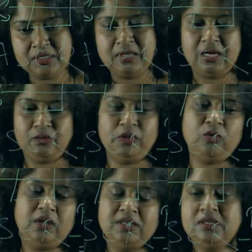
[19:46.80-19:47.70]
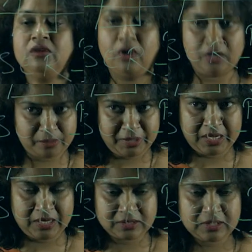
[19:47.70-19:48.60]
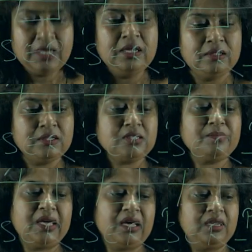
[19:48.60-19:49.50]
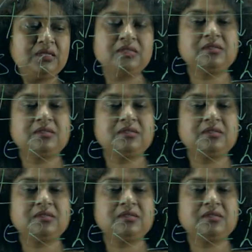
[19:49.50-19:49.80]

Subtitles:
and that we call as quantum mechanics. This mechanics is